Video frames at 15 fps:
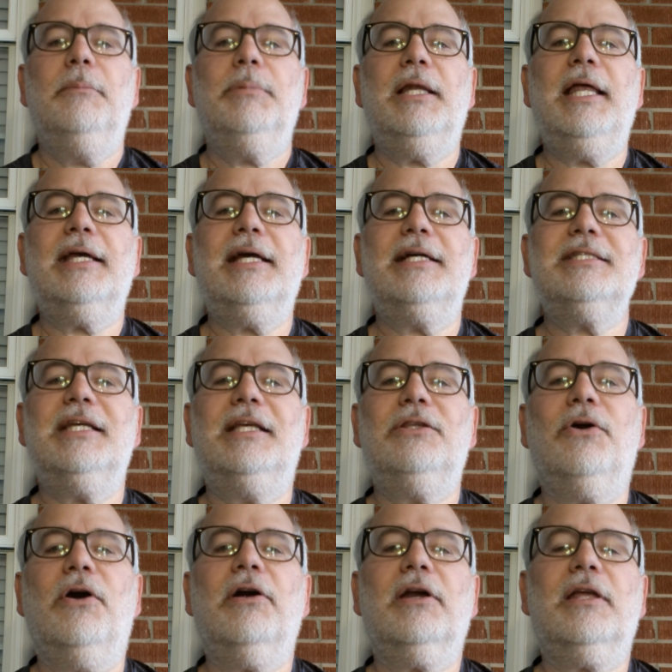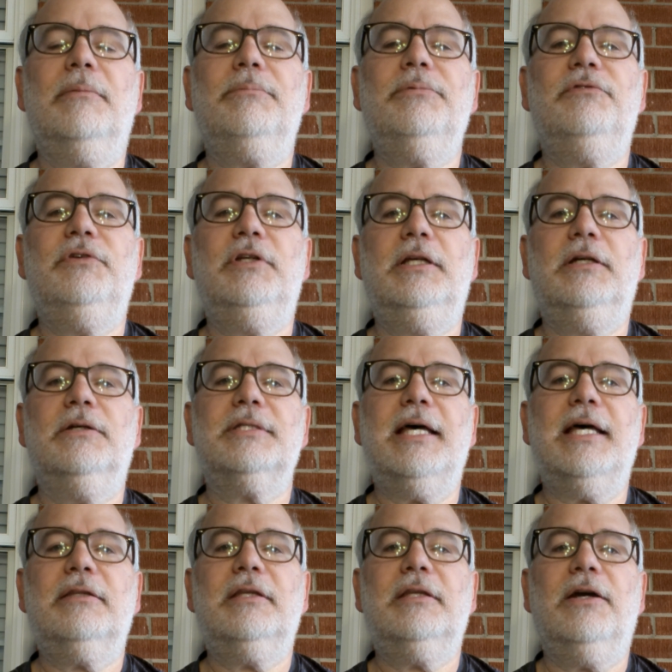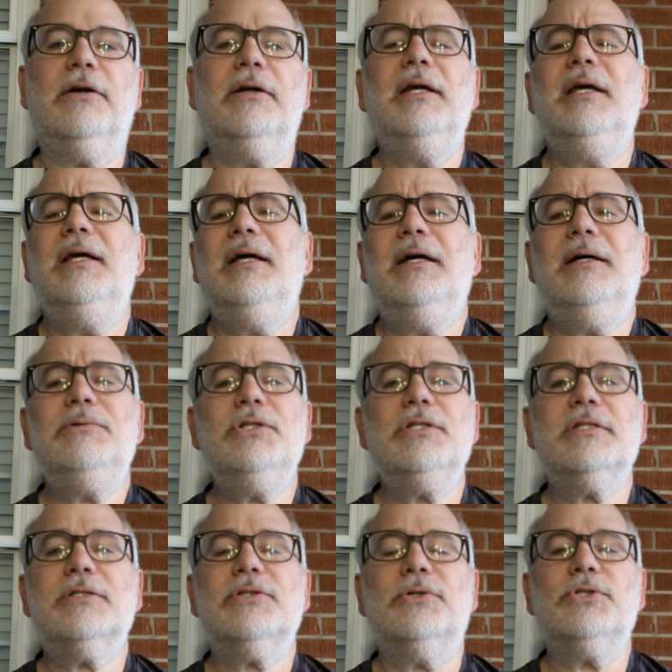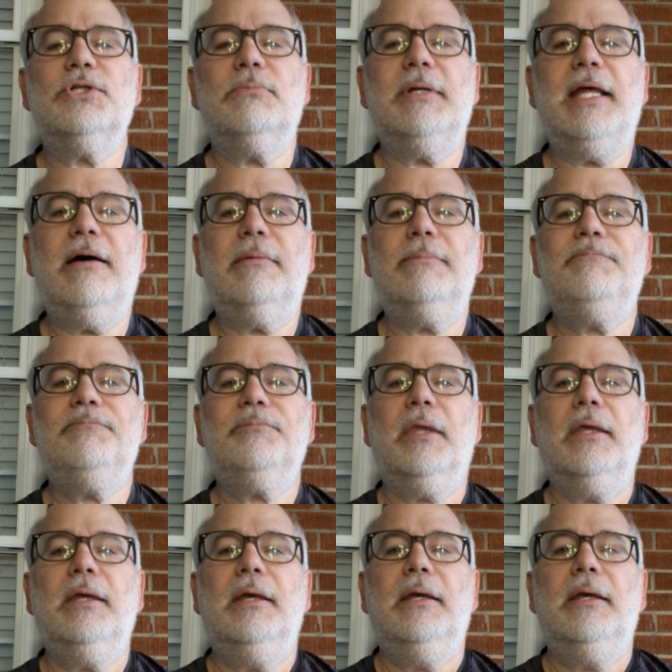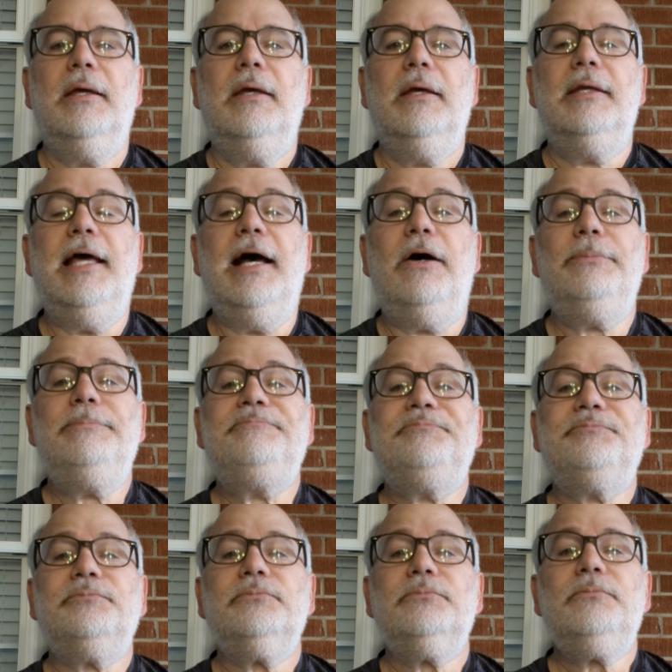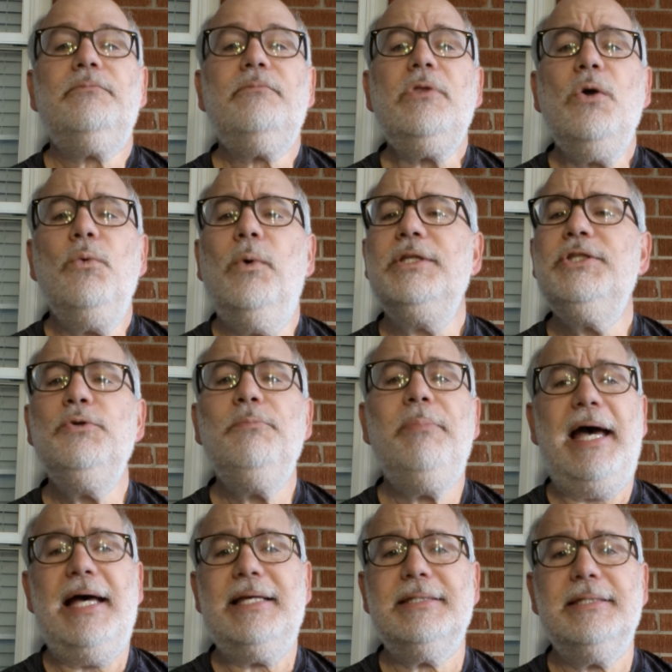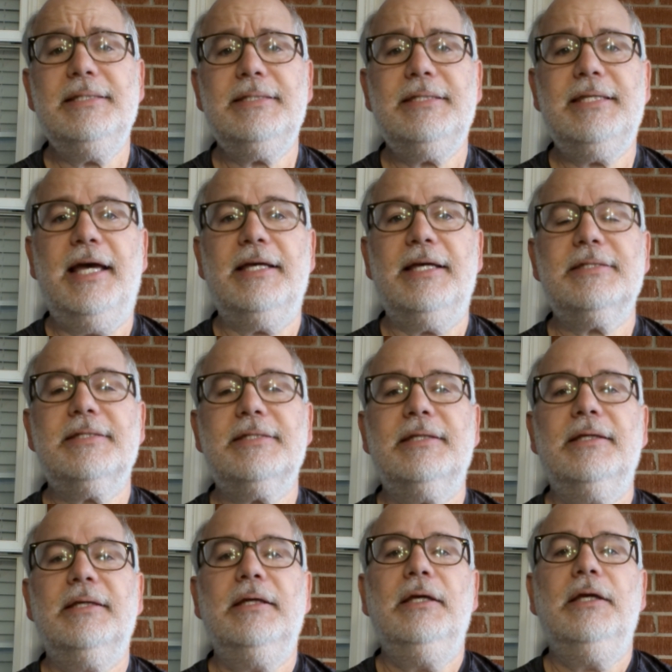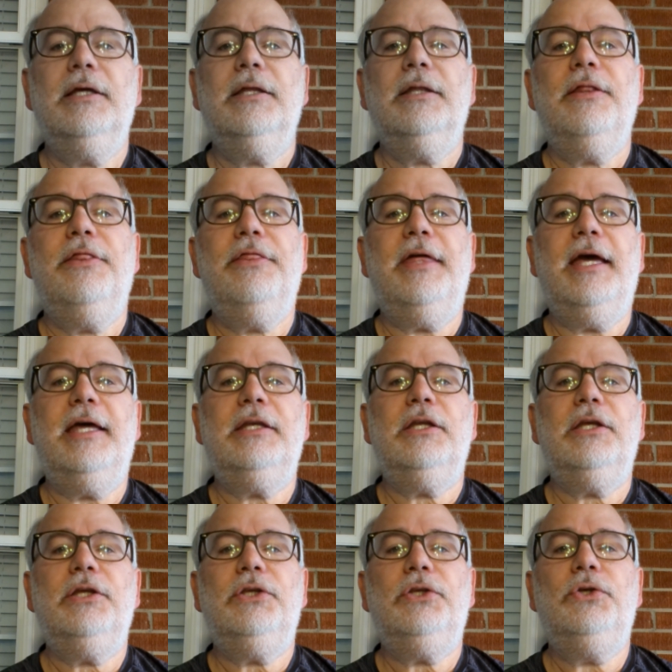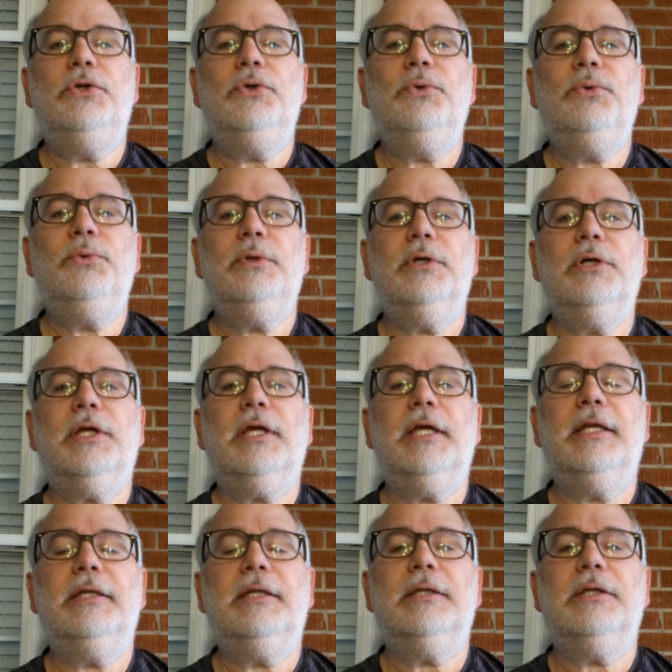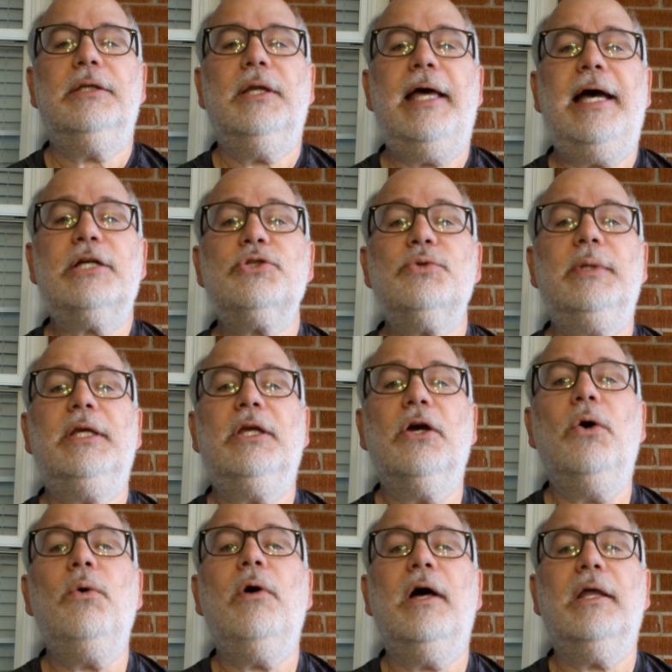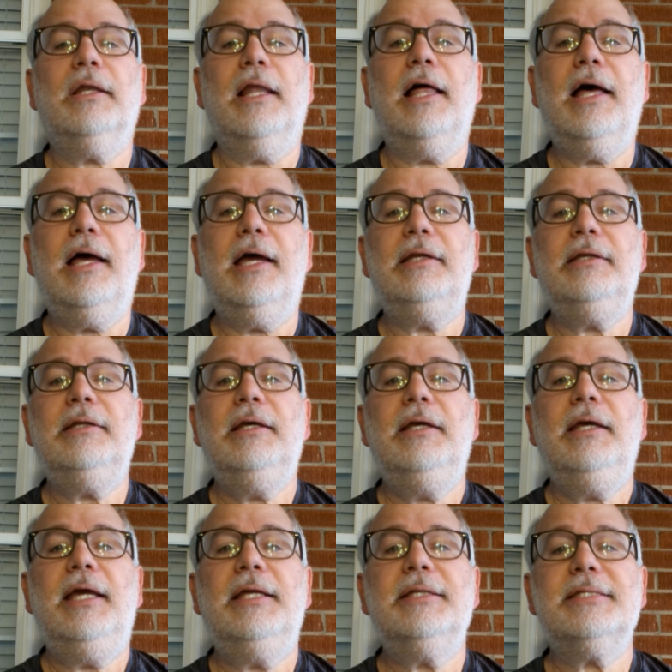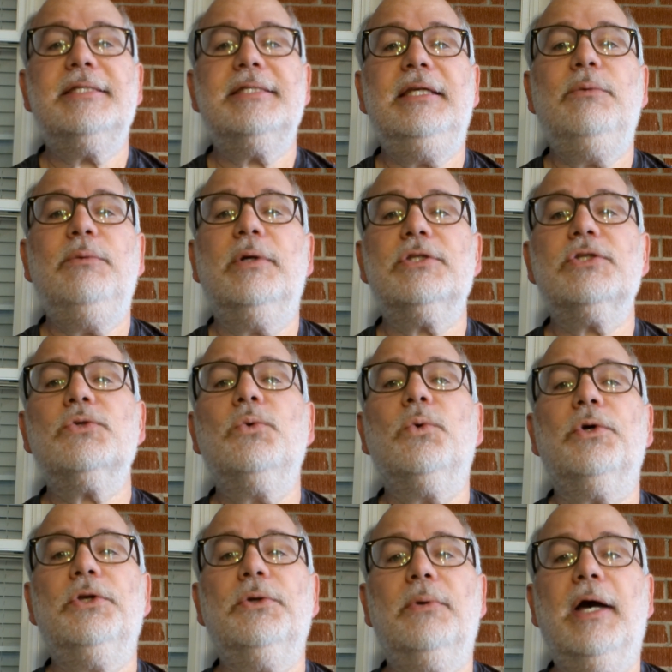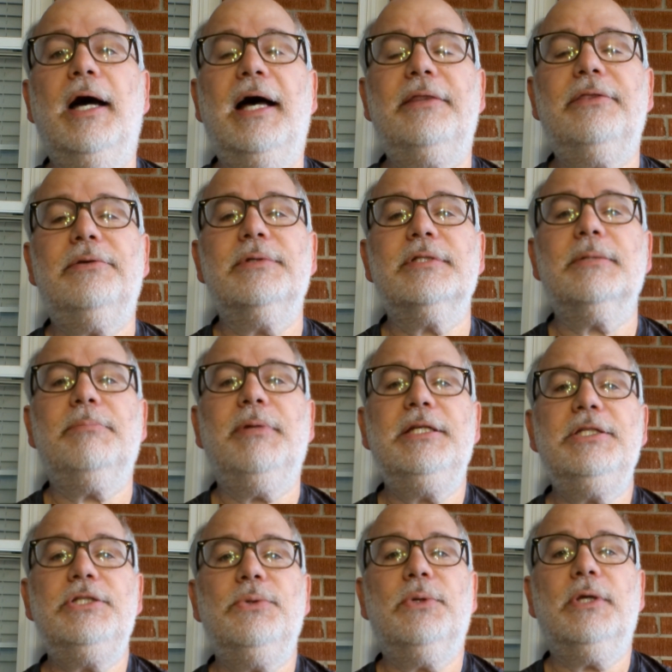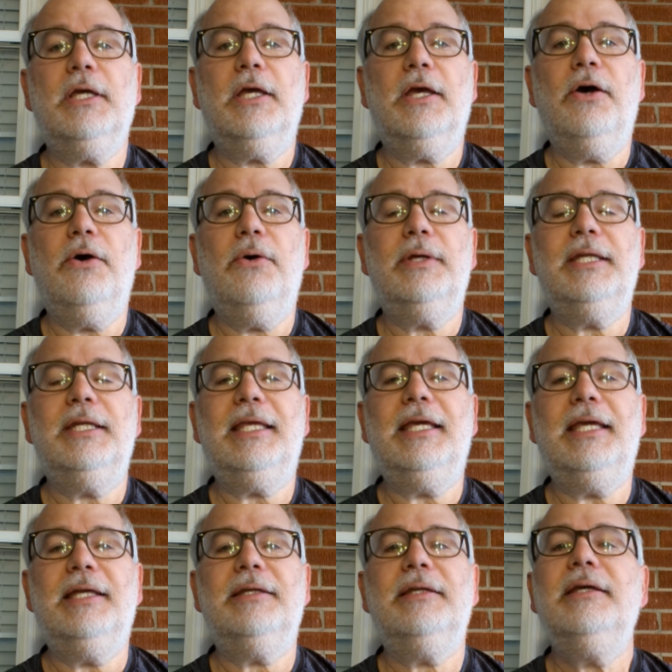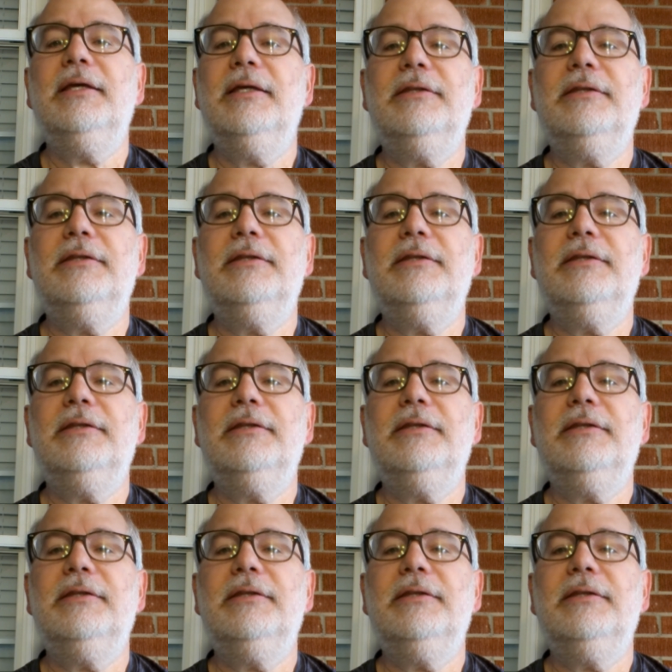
But like I said, there are a couple videos out there. I'll just search them down. Now, once you pass this test, then you can actually go online and see what score you got. There is a place you can go, and again,